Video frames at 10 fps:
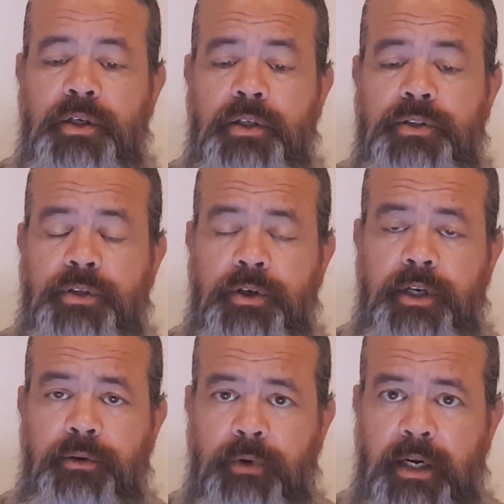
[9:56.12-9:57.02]

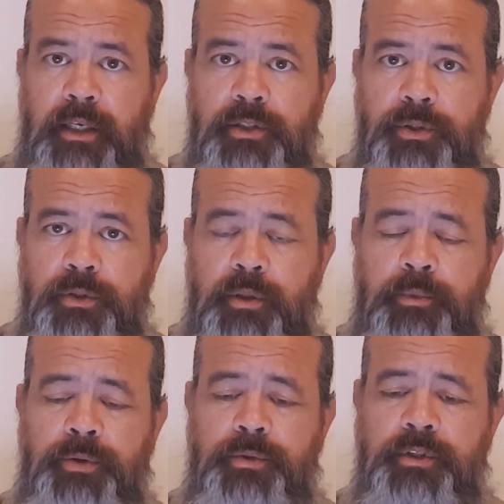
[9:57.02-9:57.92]
Sturdy running shoes or
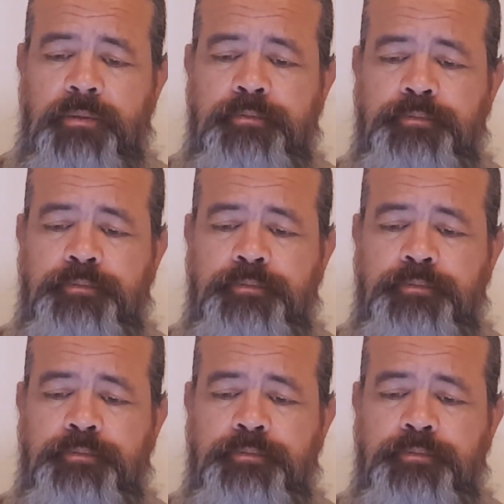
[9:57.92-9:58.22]
boots.